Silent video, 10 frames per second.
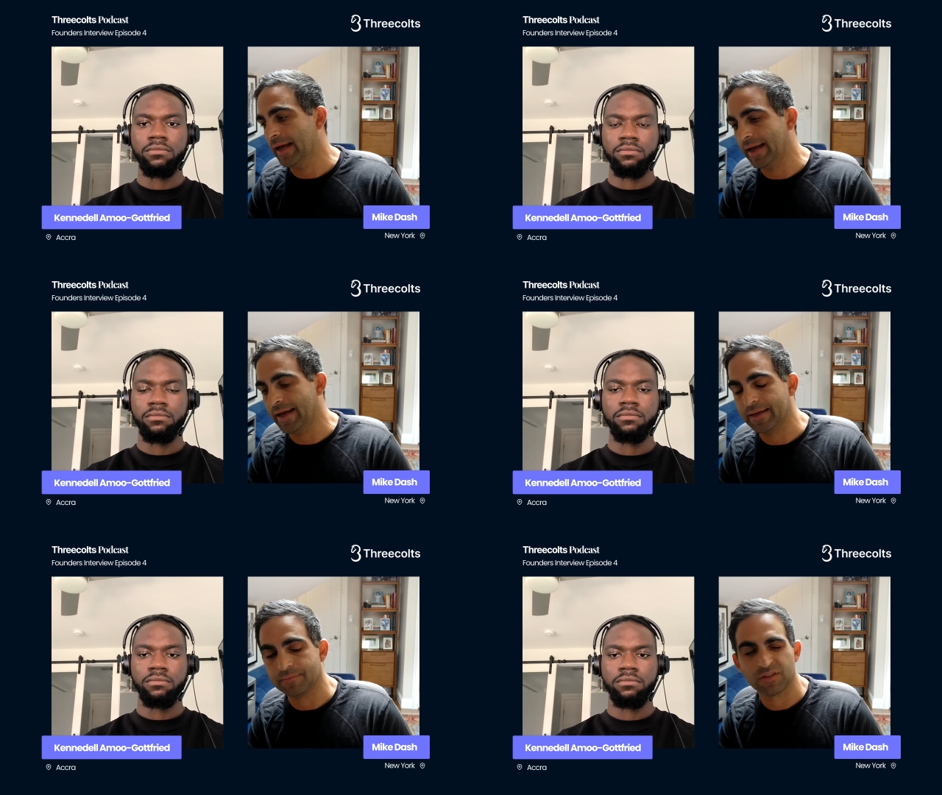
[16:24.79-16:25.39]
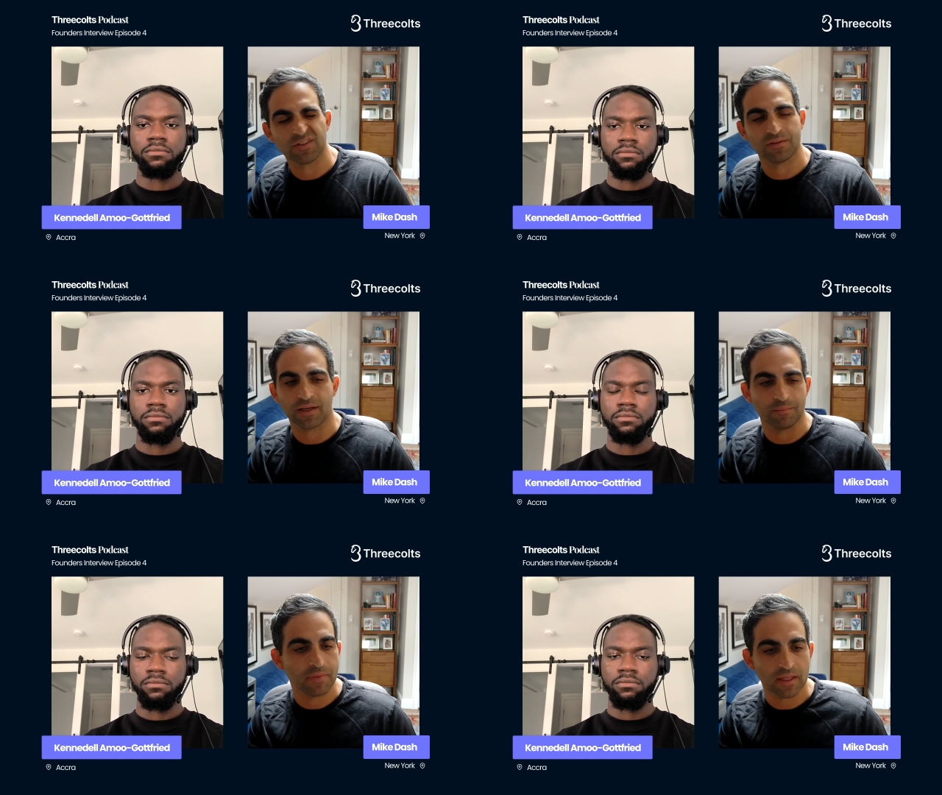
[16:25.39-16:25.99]
Speaker 1: Um, there's
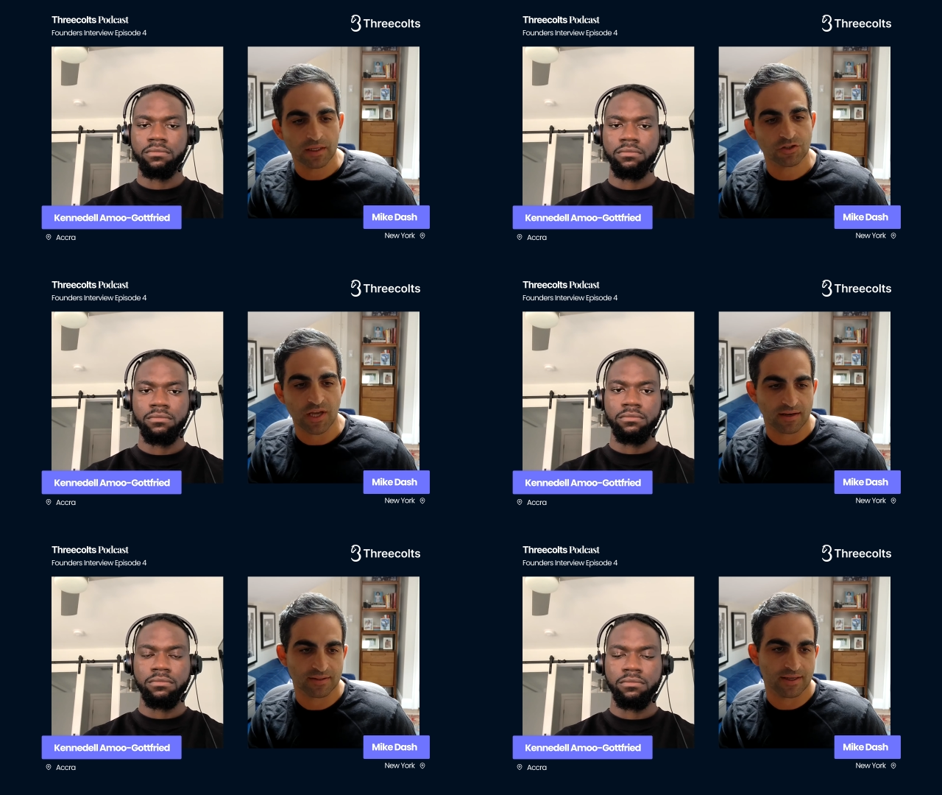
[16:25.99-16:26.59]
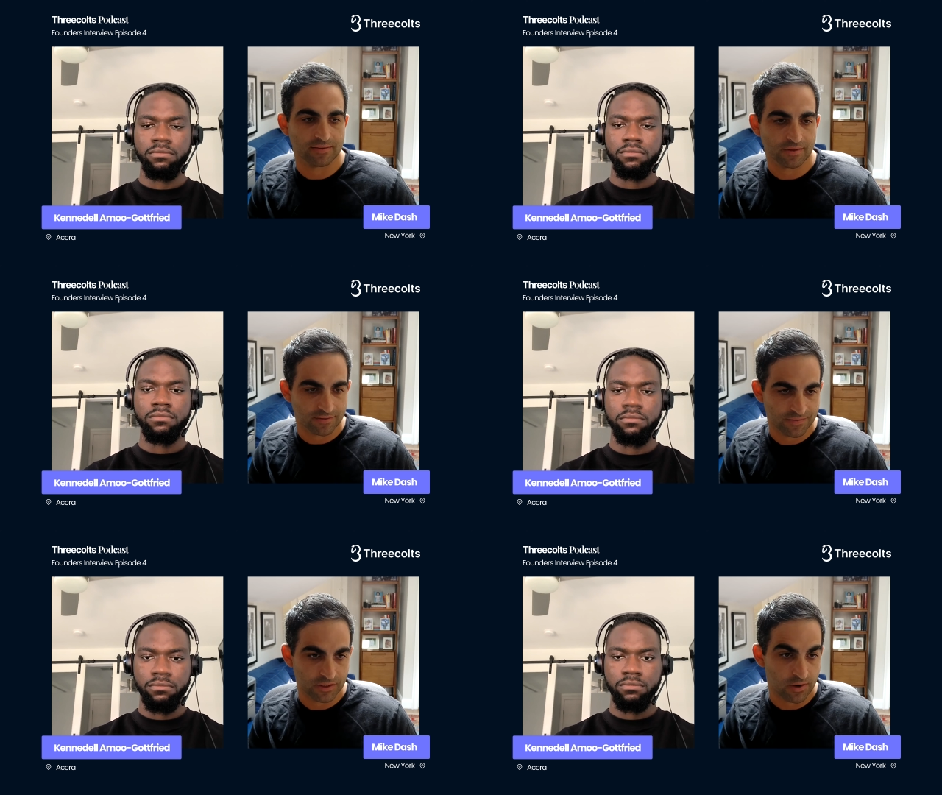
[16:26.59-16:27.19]
like a million channels out there
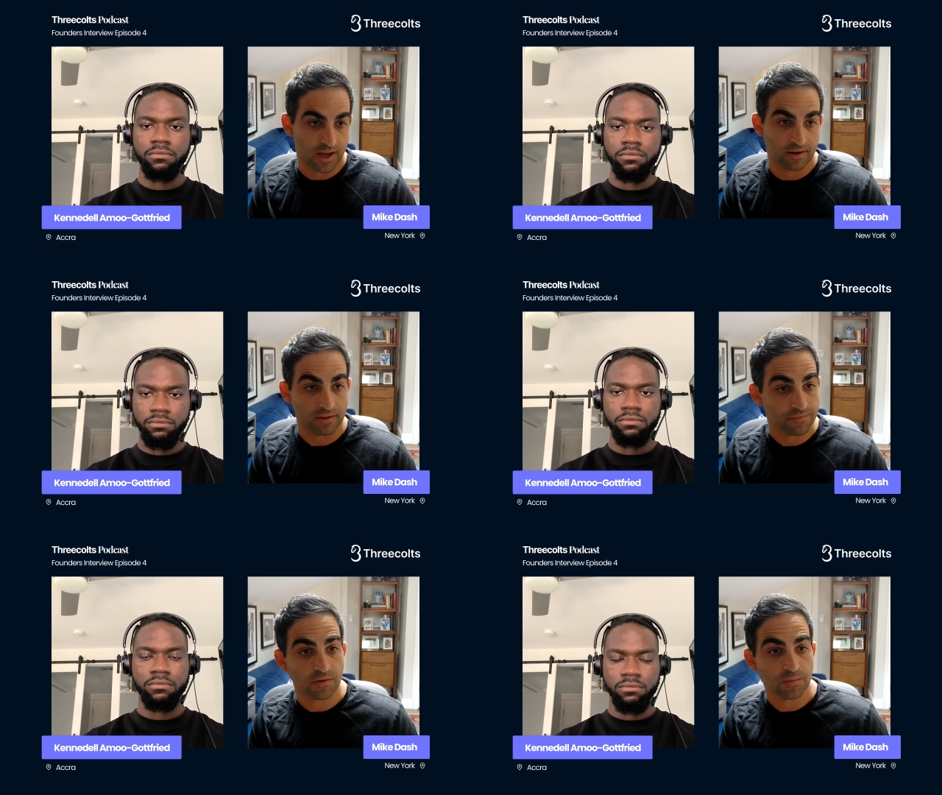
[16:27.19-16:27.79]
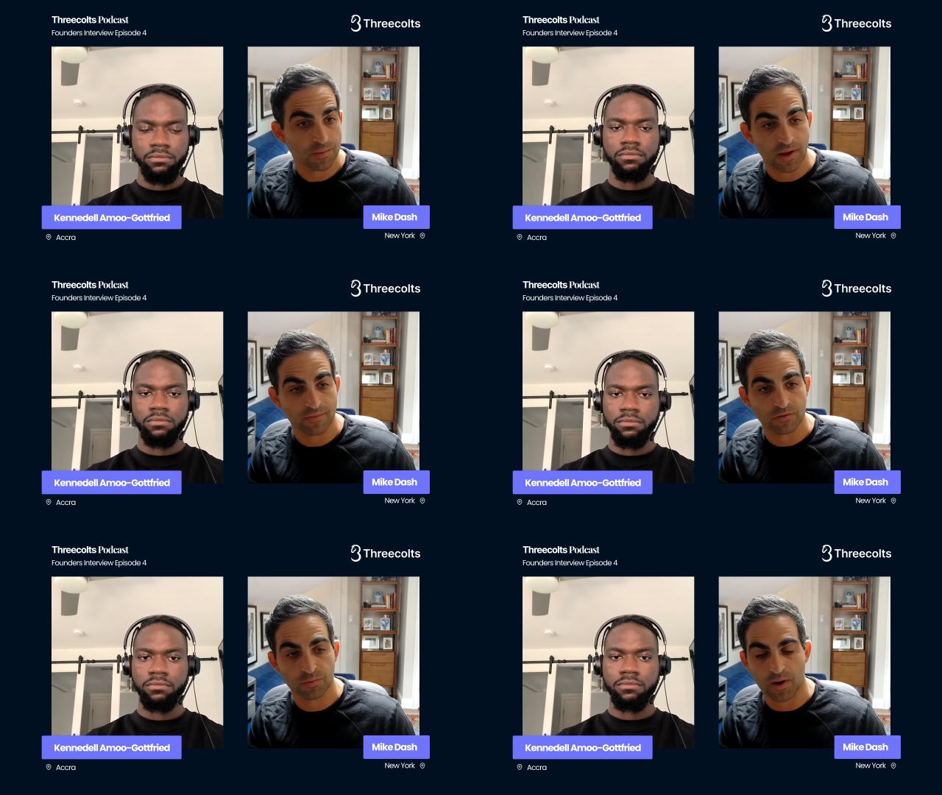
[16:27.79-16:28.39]
to figure out if other people
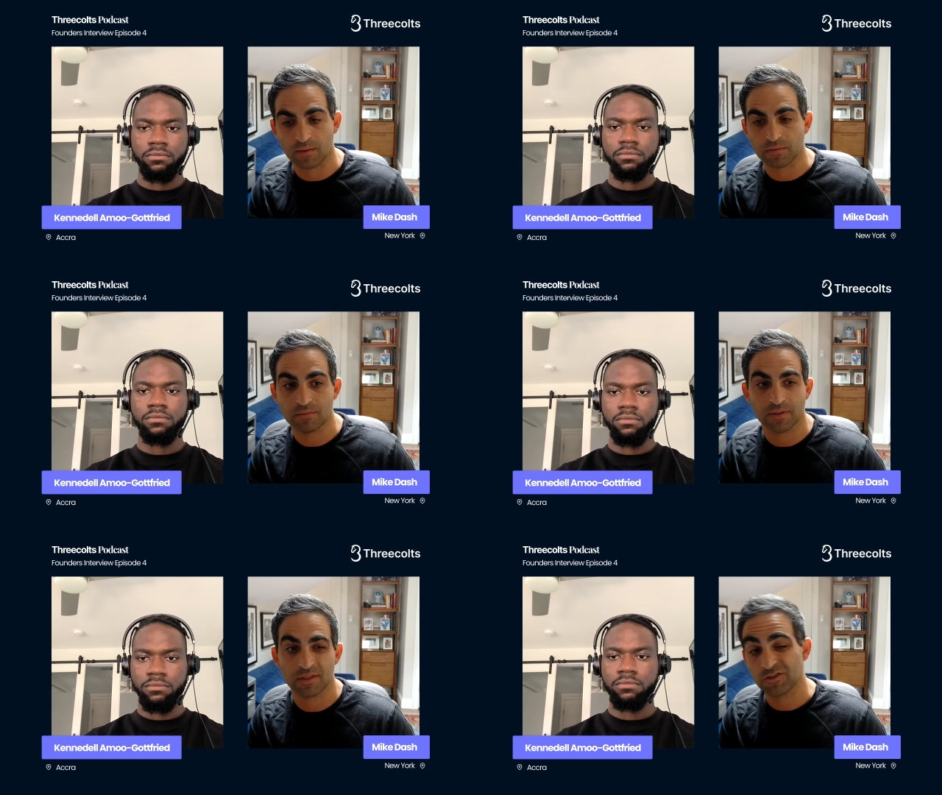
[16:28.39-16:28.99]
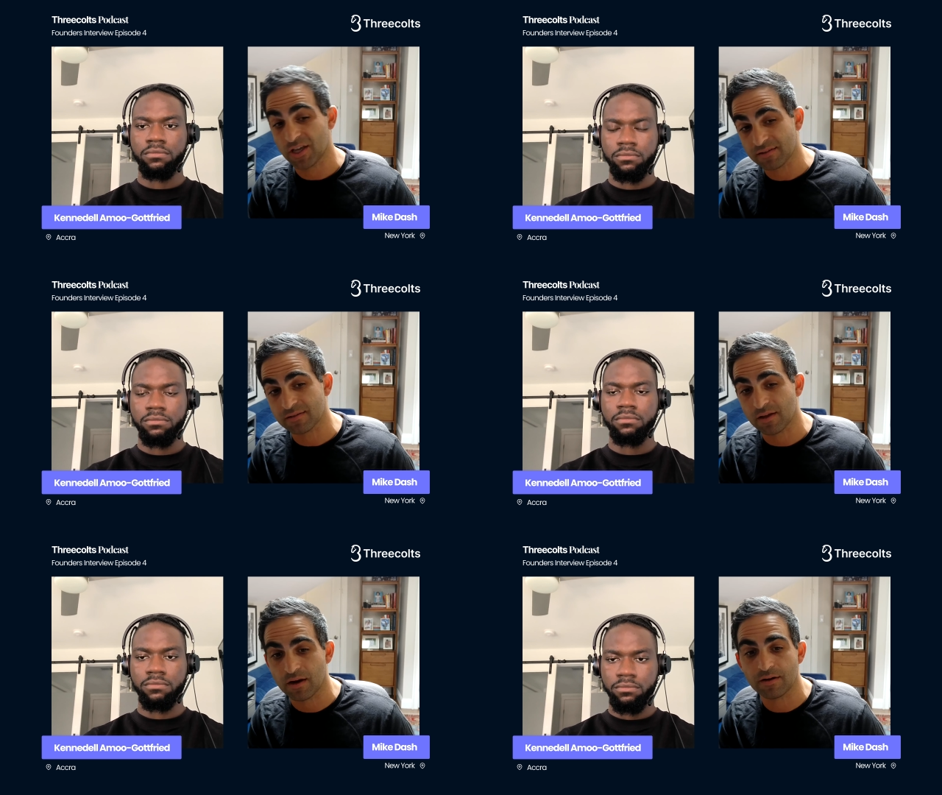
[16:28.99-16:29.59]
have this problem, and the
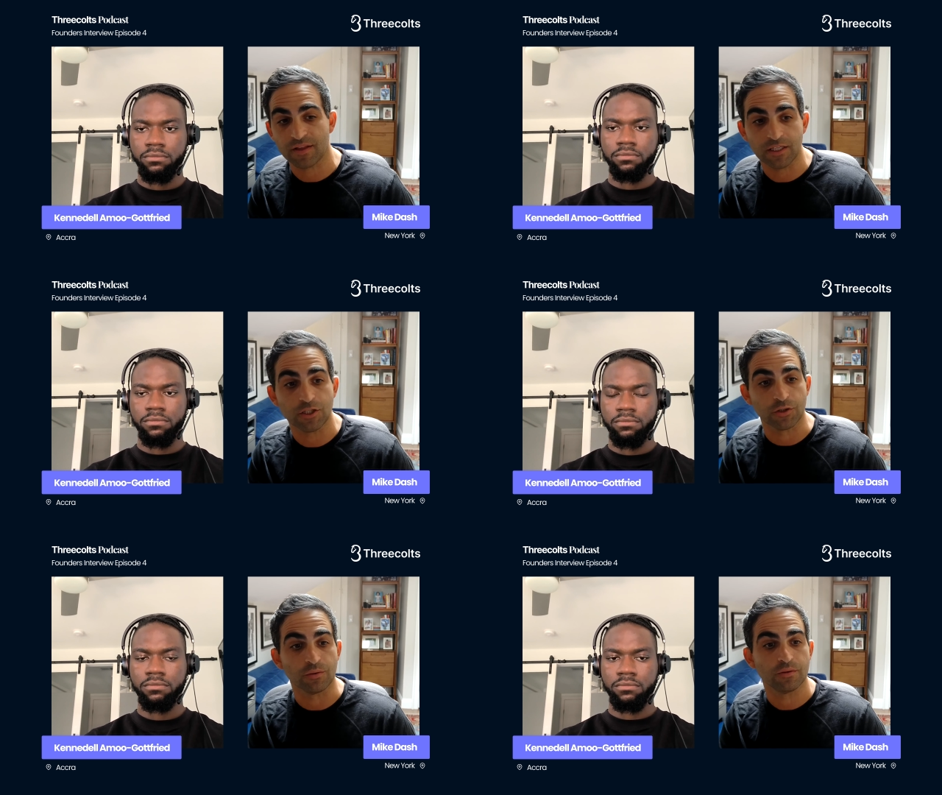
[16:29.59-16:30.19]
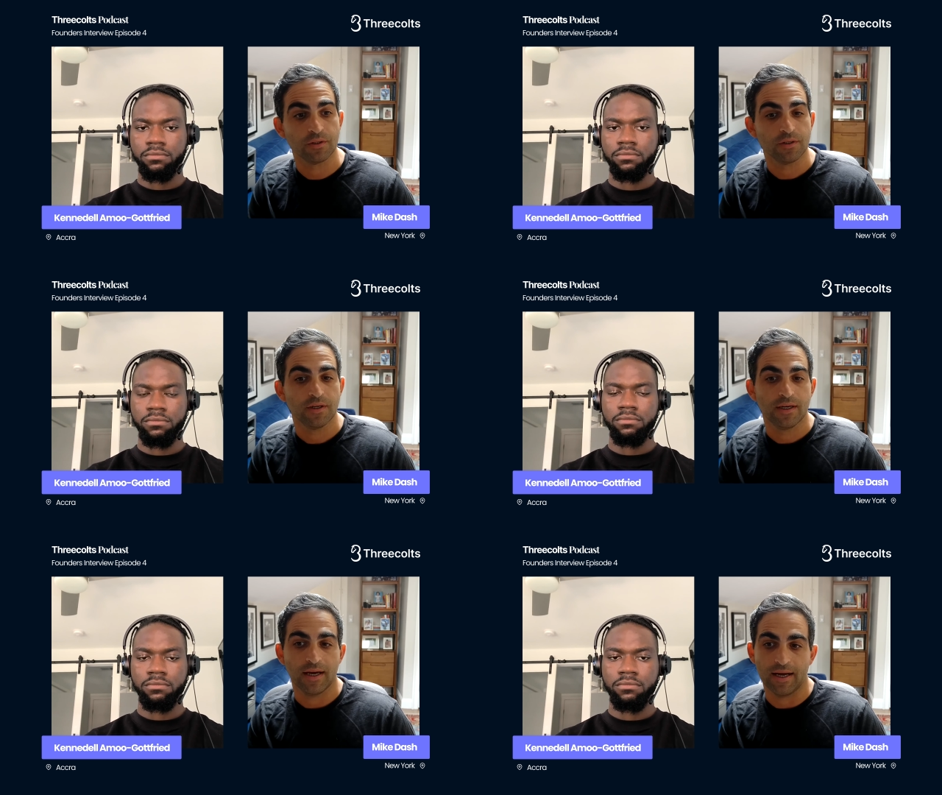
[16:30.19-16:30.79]
chances are they do.
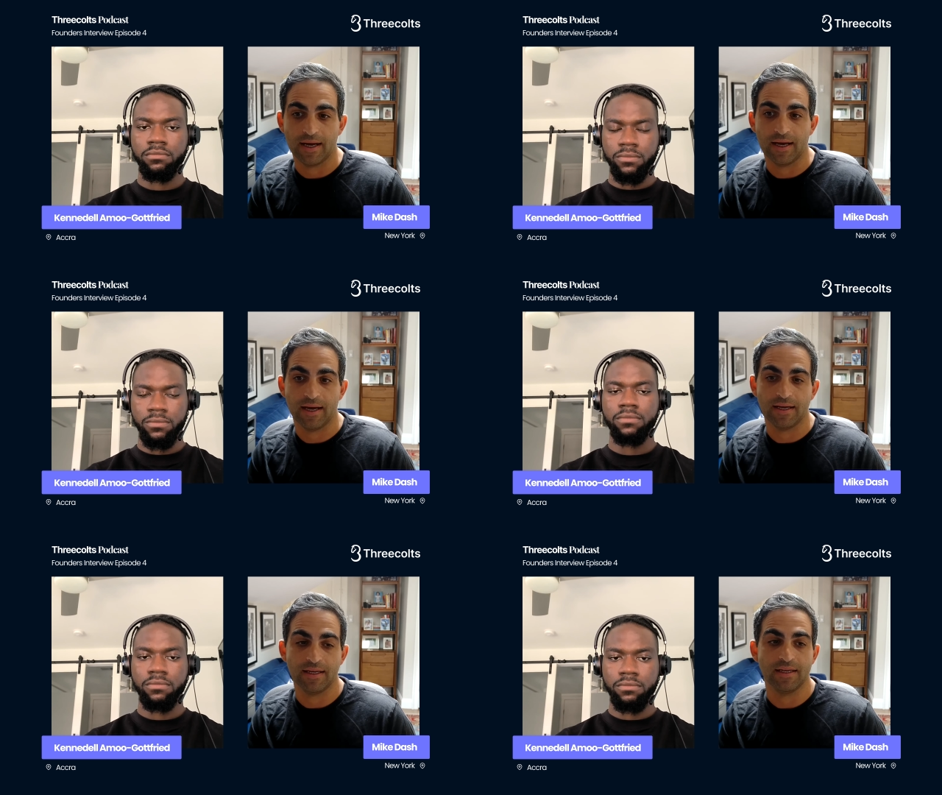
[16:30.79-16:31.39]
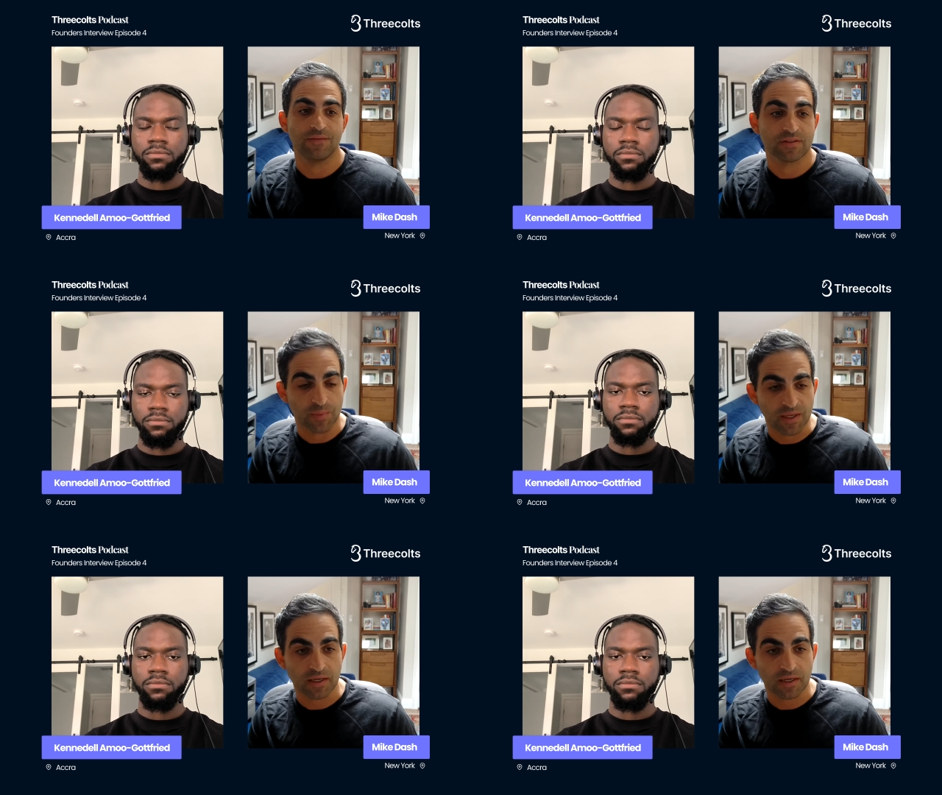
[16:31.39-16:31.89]
Uh, if it's a